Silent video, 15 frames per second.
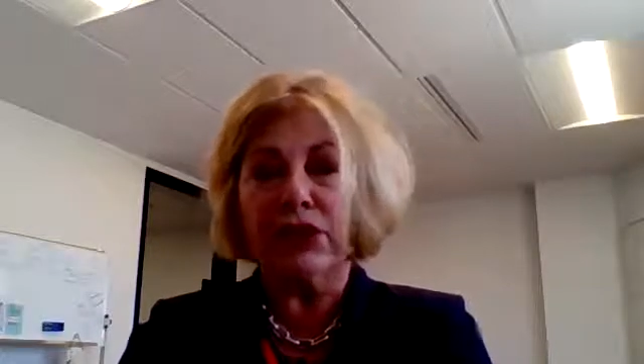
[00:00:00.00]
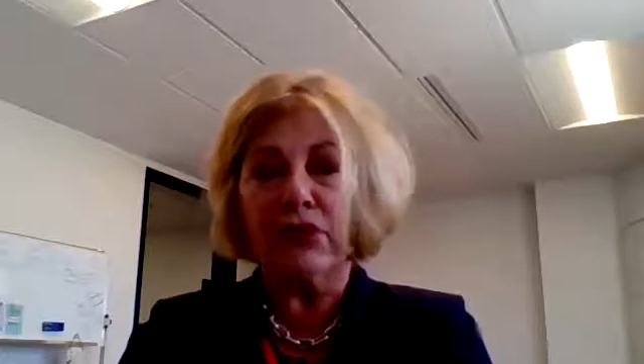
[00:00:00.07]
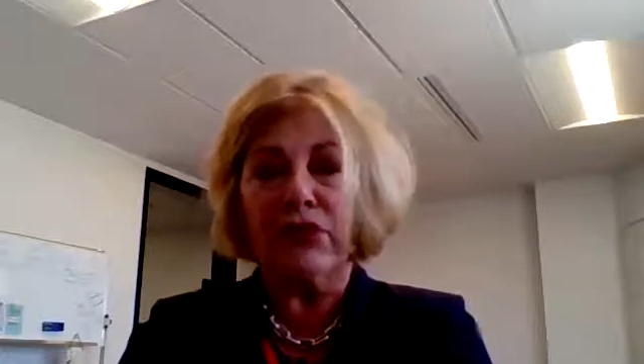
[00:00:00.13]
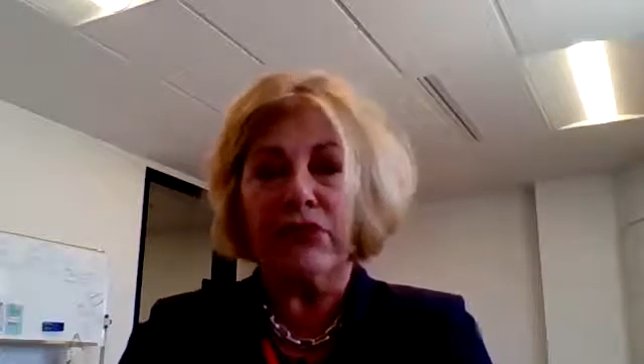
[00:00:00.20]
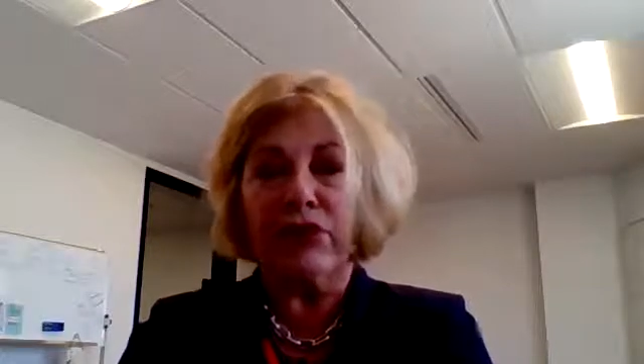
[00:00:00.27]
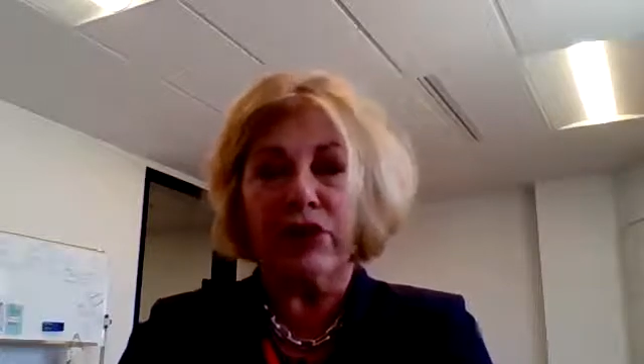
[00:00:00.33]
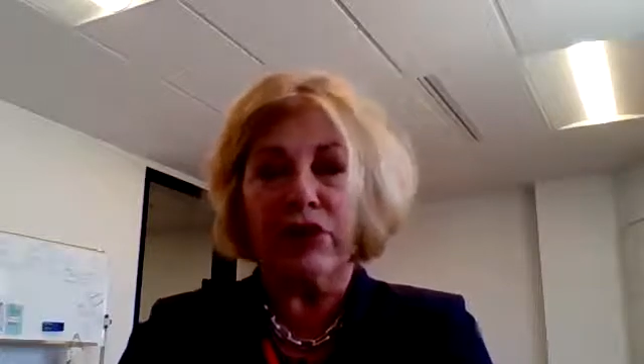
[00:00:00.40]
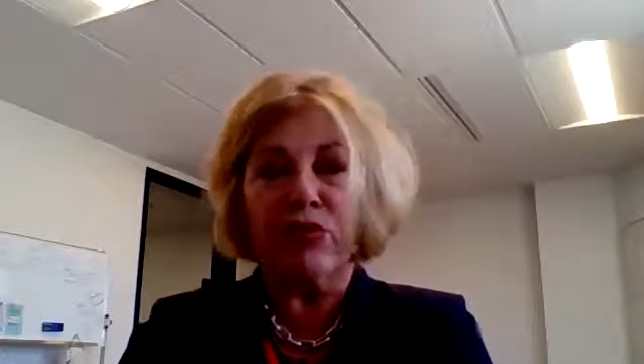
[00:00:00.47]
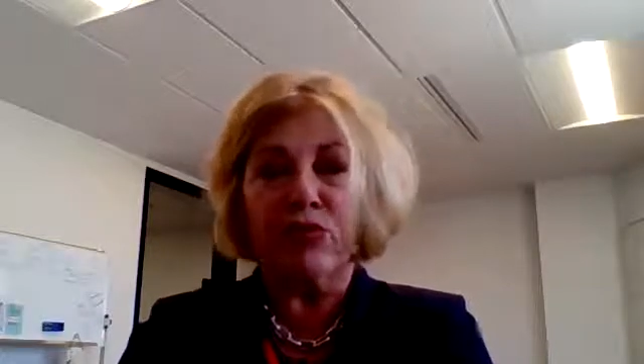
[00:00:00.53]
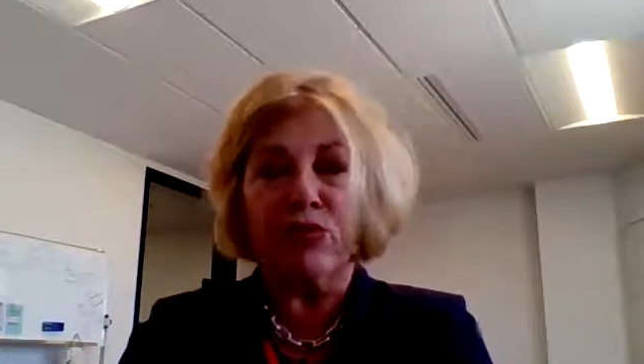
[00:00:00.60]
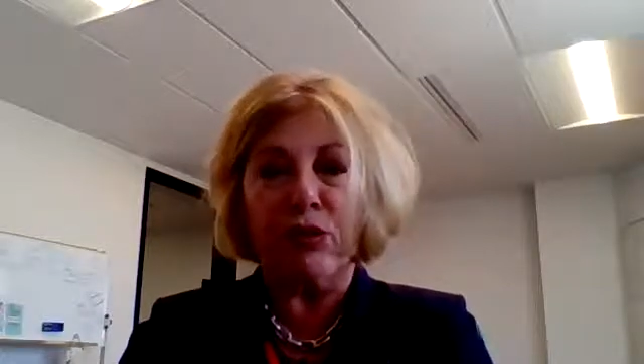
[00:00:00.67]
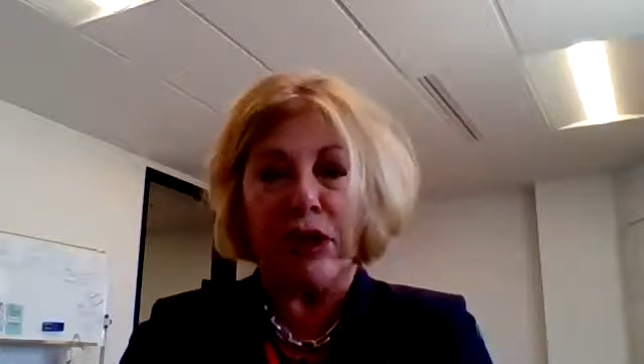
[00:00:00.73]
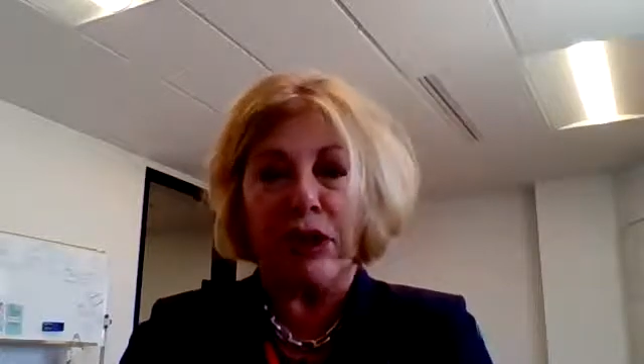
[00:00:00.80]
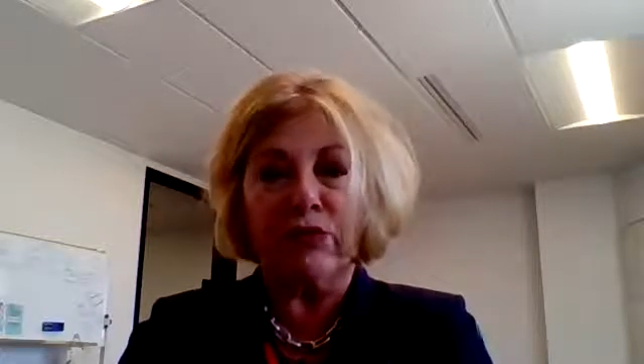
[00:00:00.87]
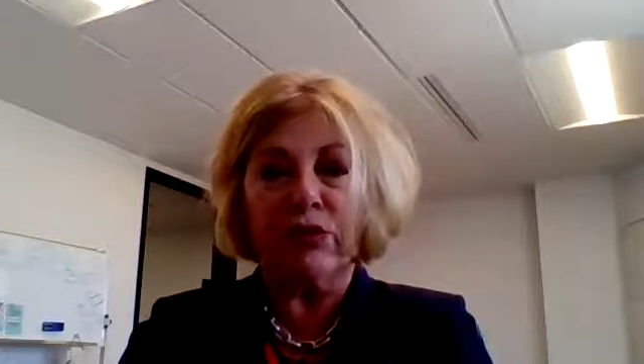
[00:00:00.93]
We're very
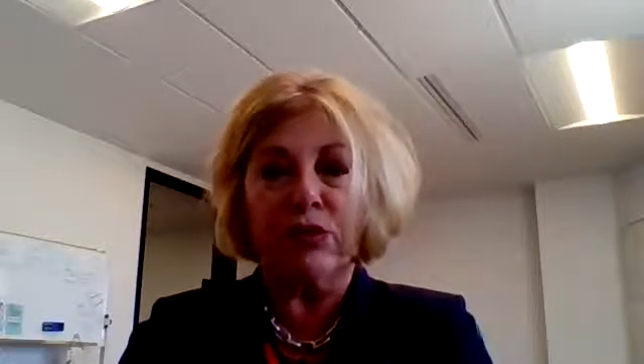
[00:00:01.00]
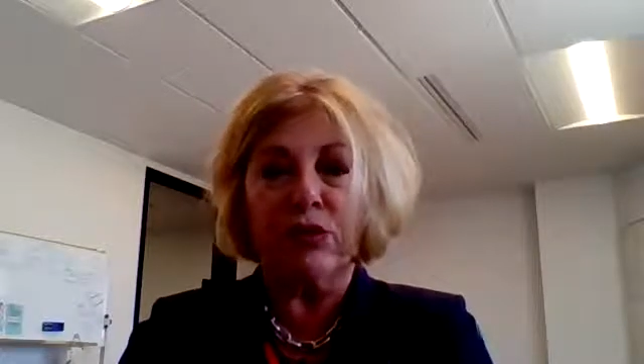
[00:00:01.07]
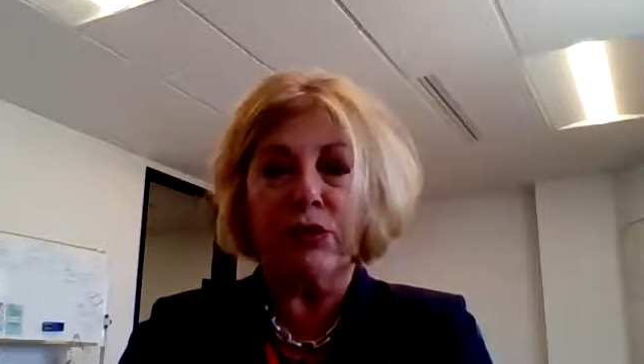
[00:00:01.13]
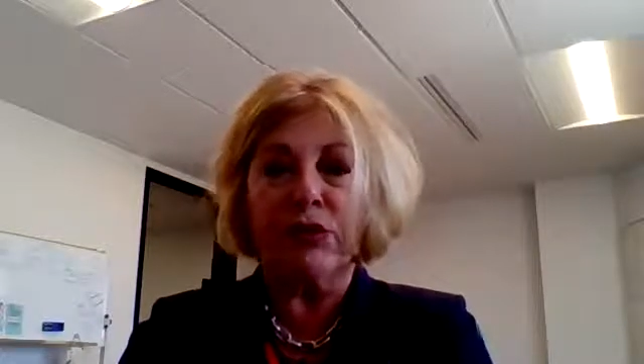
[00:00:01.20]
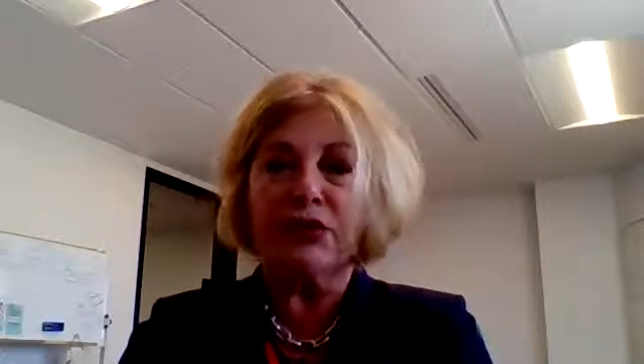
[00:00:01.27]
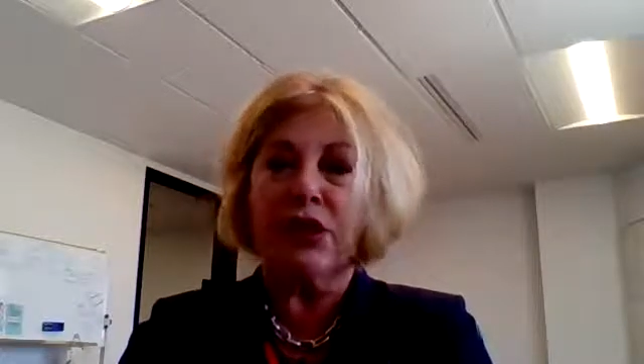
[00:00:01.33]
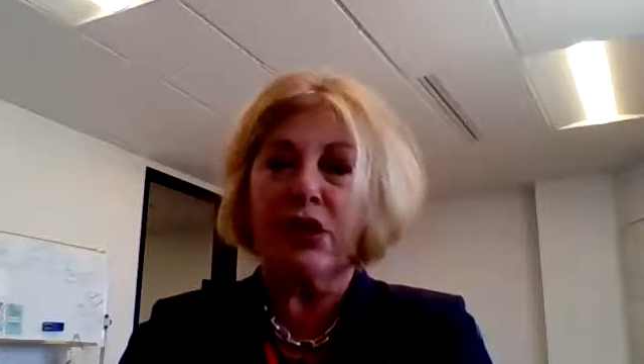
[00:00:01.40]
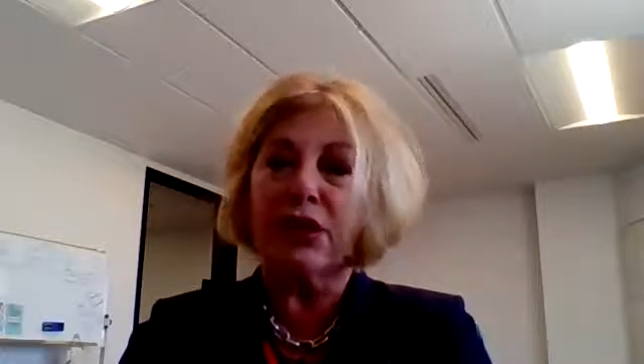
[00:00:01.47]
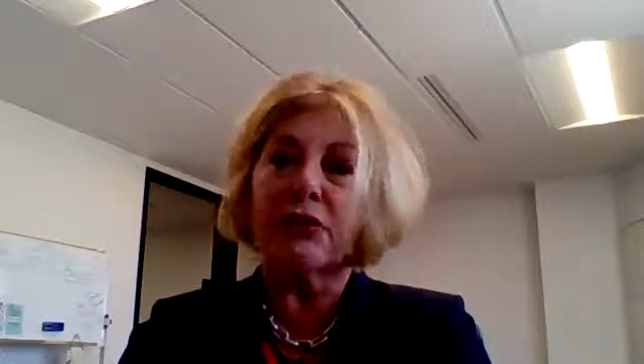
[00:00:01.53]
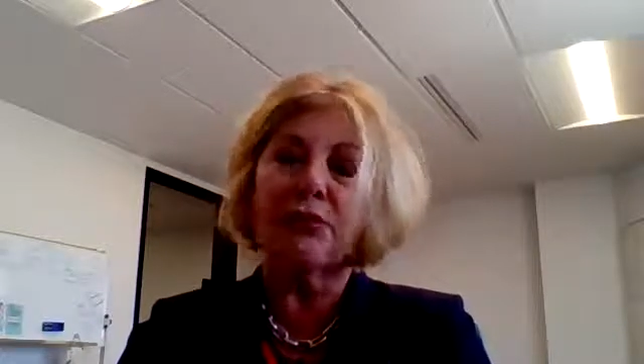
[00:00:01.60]
proud of it. We talk